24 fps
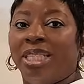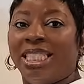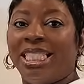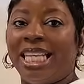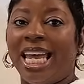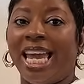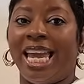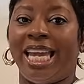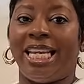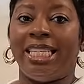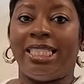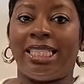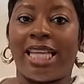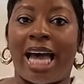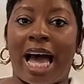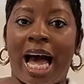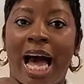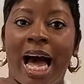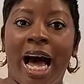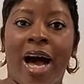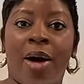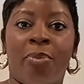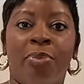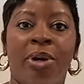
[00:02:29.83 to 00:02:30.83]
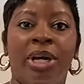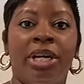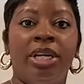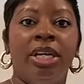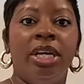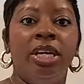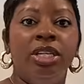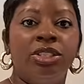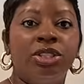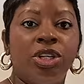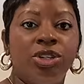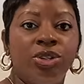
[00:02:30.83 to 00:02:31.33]
tank top.
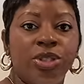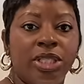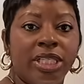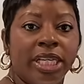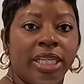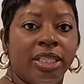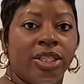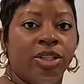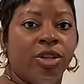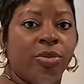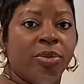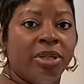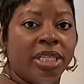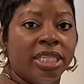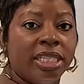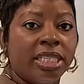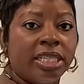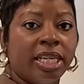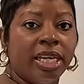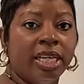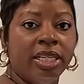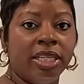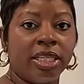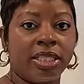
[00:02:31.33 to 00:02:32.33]
So you see a little bit of skin.